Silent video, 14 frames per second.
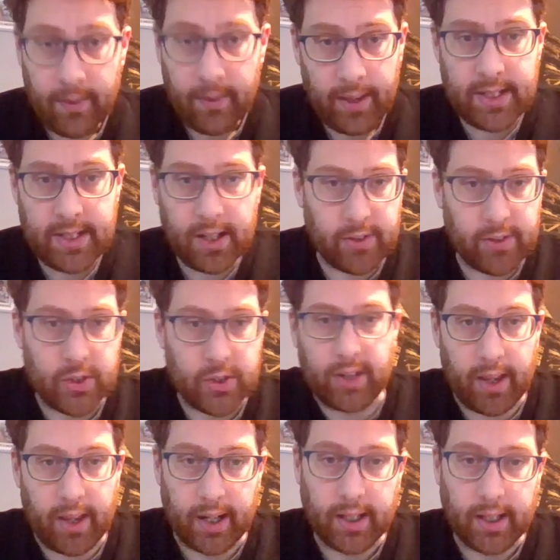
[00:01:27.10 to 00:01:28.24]
Well, that's enough
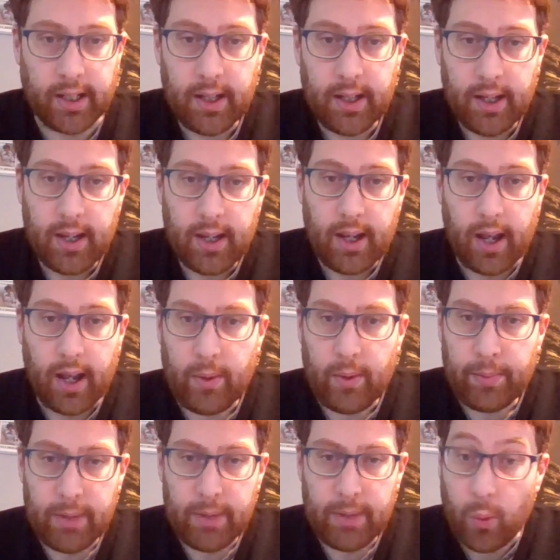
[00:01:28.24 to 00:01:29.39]
retrieval, I think. We're
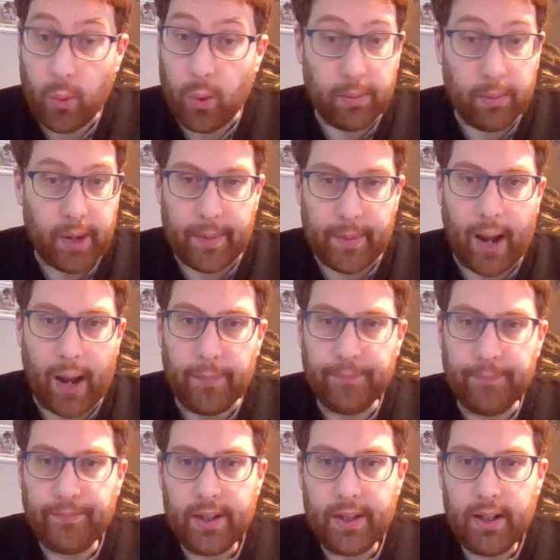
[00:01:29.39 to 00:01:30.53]
probably all warmed up now.
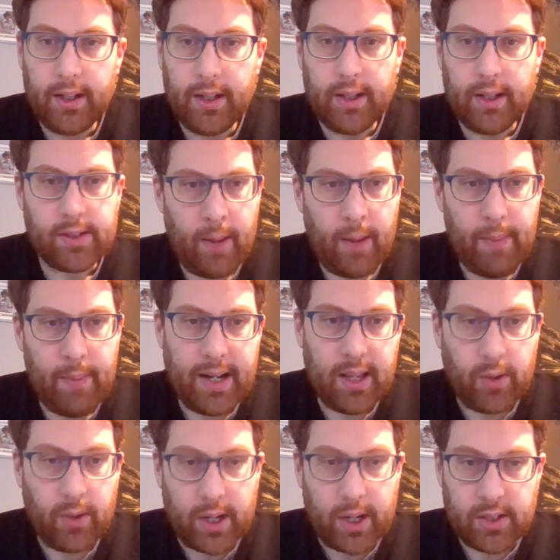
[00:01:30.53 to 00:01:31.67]
So now many of
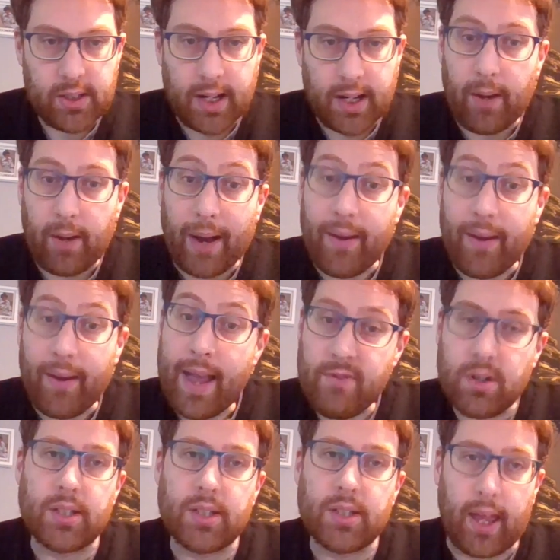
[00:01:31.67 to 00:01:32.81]
the questions today are about
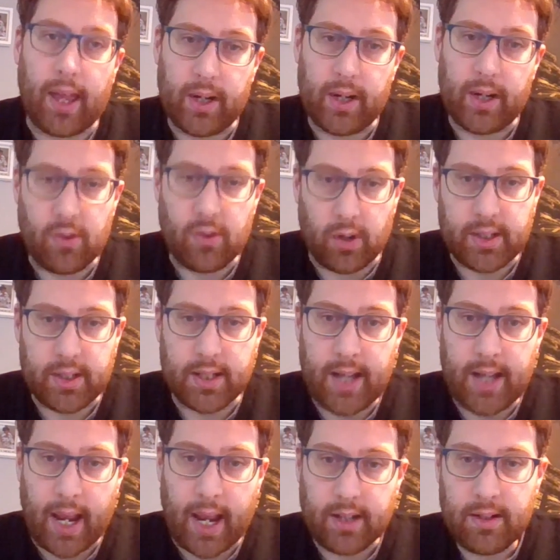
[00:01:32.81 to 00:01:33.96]
evidence gathering across the
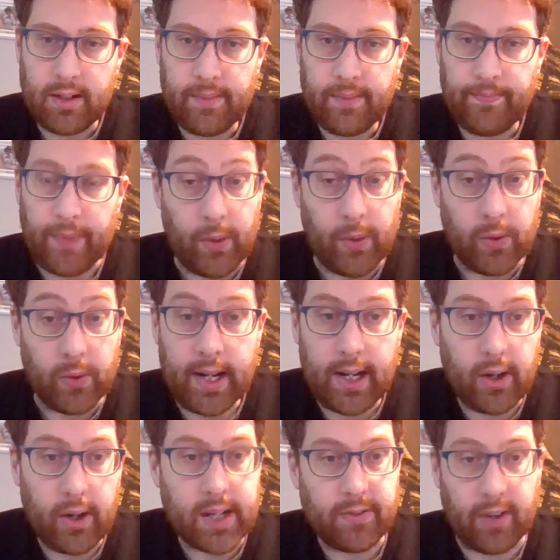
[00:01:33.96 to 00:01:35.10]
text. We're really
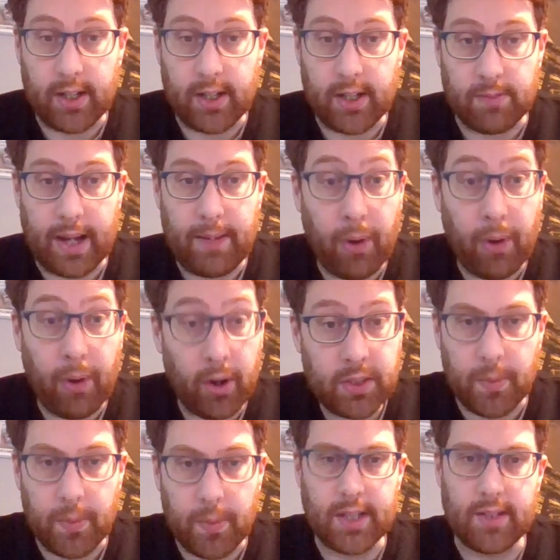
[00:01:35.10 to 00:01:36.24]
looking to find as many
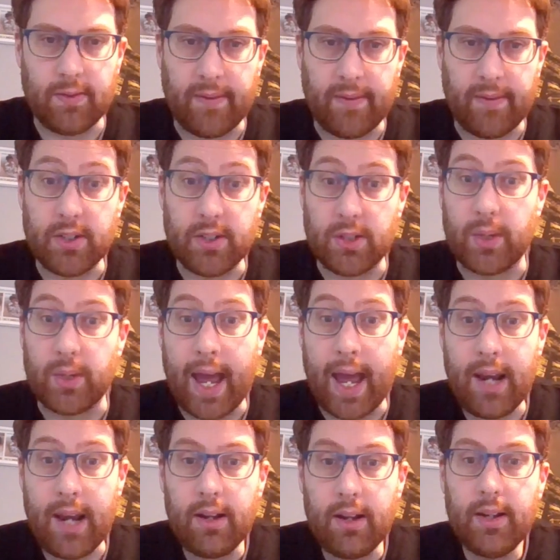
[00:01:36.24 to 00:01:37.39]
possible pieces of evidence as we
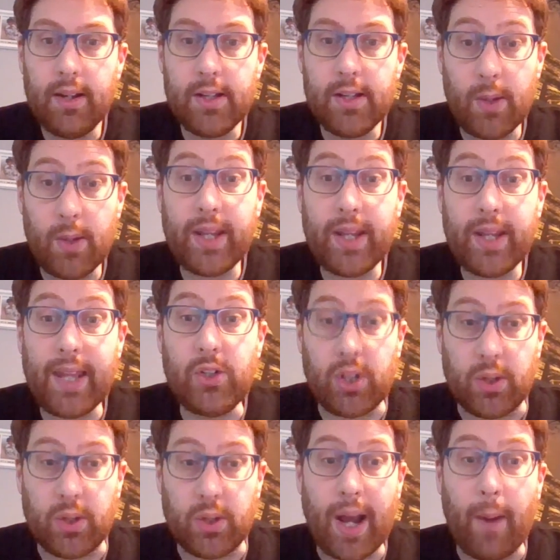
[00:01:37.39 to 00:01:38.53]
can, so that we can then
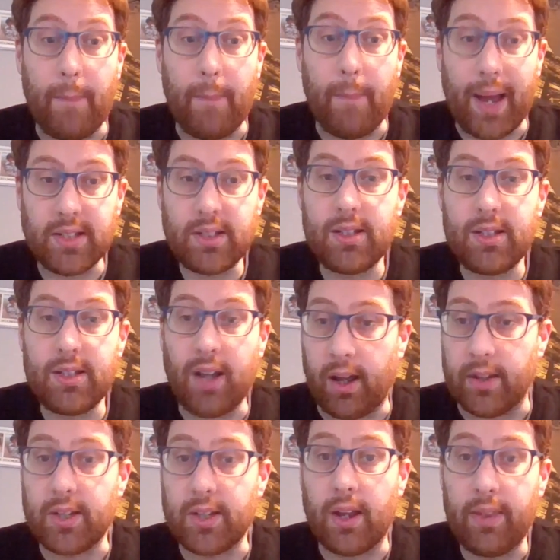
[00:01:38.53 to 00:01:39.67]
choose how best to
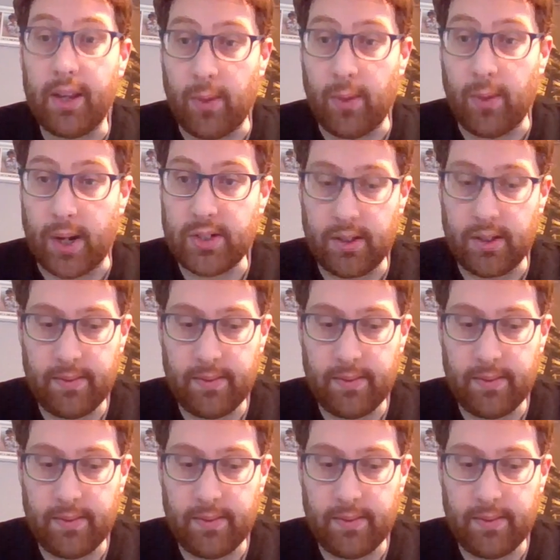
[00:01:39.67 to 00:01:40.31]
answer the question.